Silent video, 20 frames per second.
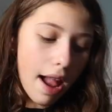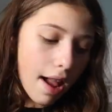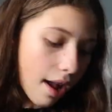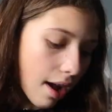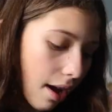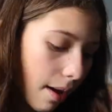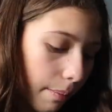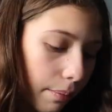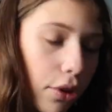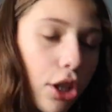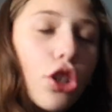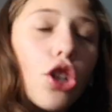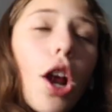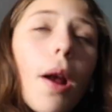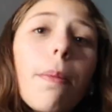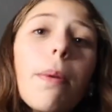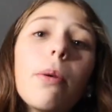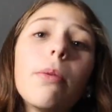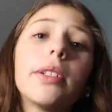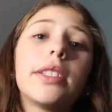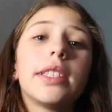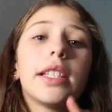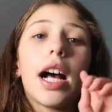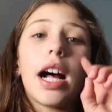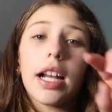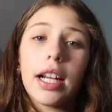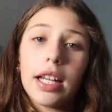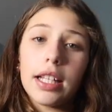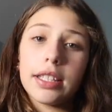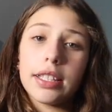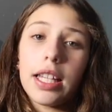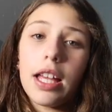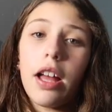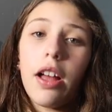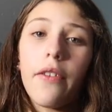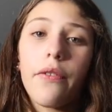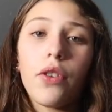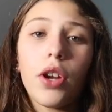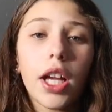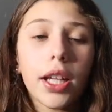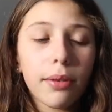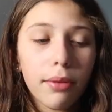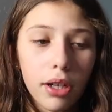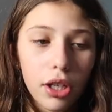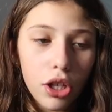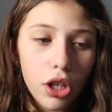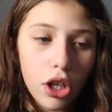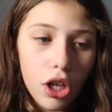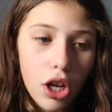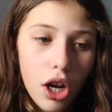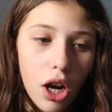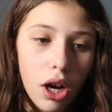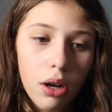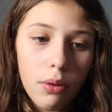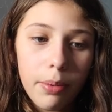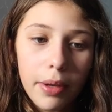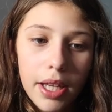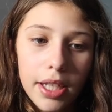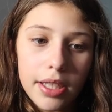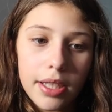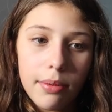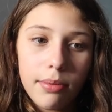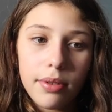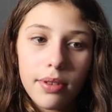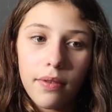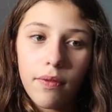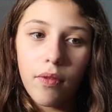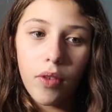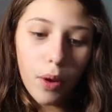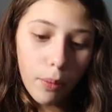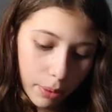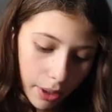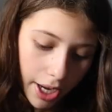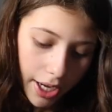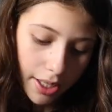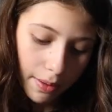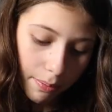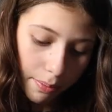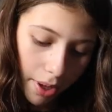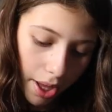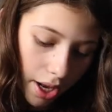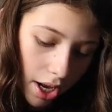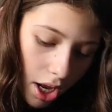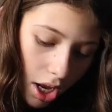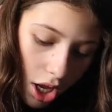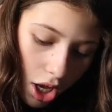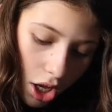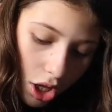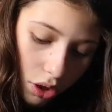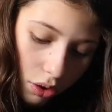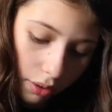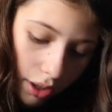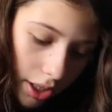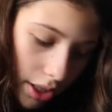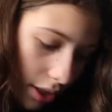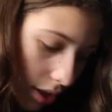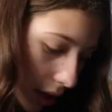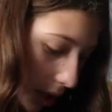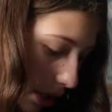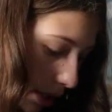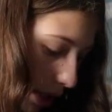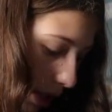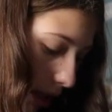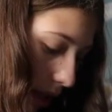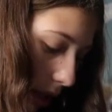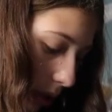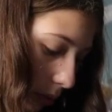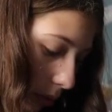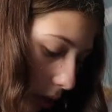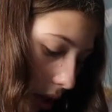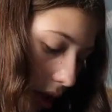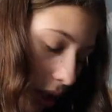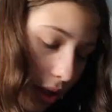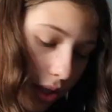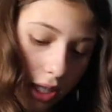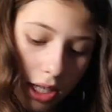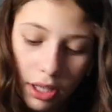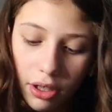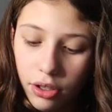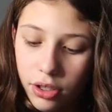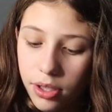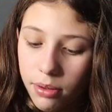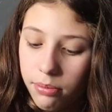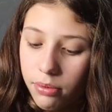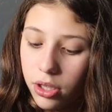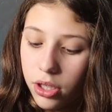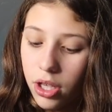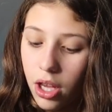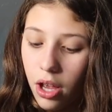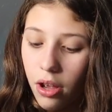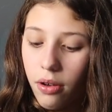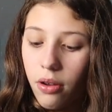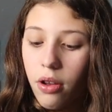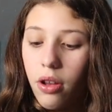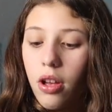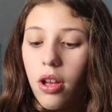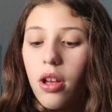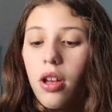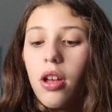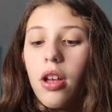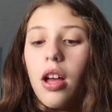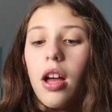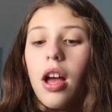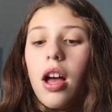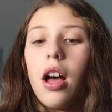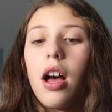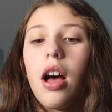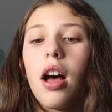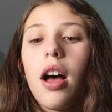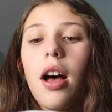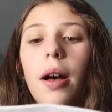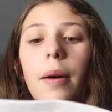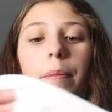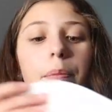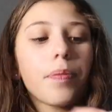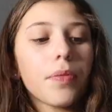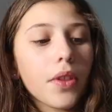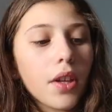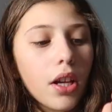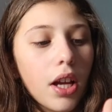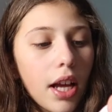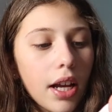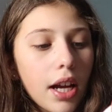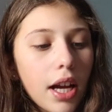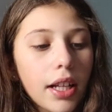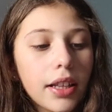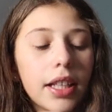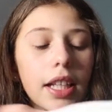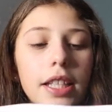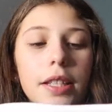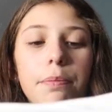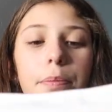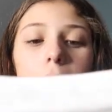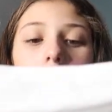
The Sherpa was not on sale, if you guys wanted to know, because it was full price. But the rest of the things I think were on sale or some stuff. I got this